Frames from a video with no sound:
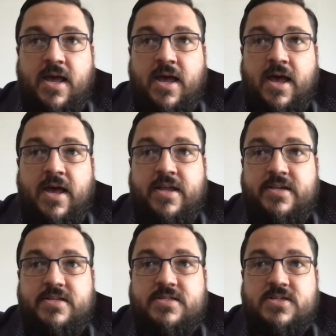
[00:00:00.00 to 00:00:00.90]
And
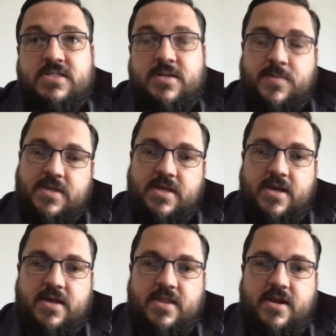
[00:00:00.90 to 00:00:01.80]
it's just something
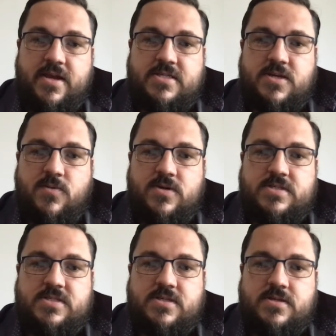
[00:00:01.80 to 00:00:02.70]
here that I guess I want
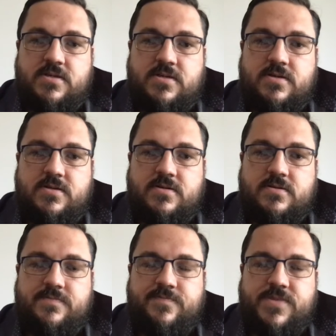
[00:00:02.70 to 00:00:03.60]
us to
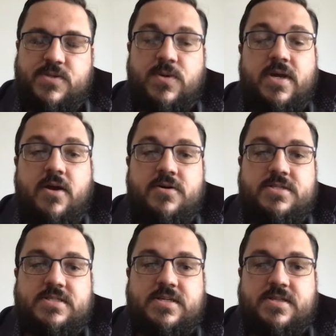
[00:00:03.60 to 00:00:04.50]
encourage
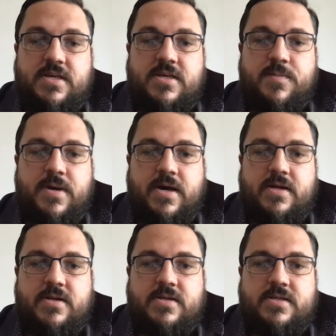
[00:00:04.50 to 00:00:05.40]
us to think about
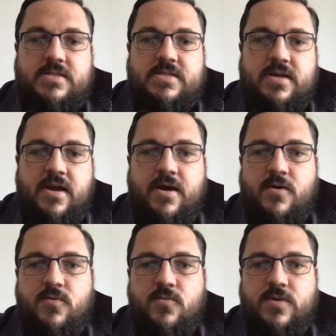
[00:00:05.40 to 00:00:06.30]
is
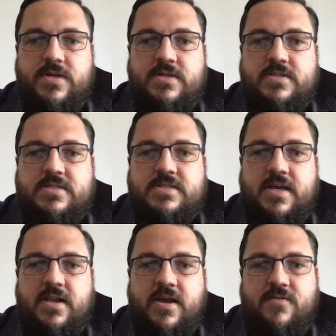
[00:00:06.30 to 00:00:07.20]
how we
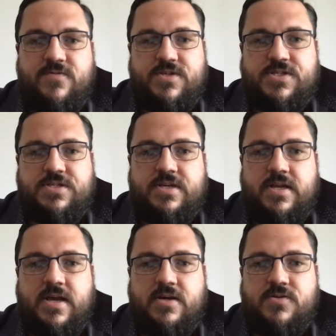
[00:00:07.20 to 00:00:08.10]
set our vision
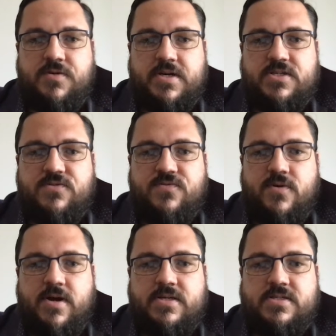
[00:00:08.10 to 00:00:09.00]
and our direction for
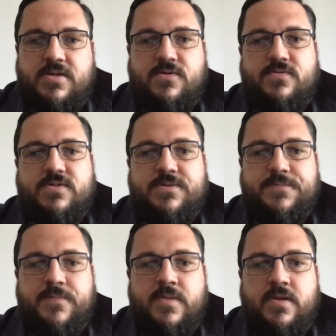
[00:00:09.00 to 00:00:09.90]
ourselves.
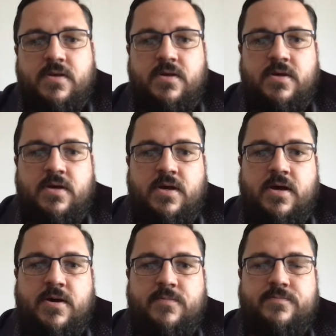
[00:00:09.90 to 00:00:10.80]

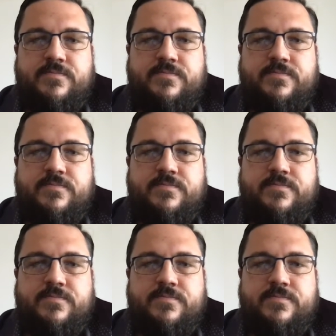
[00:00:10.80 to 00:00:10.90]
I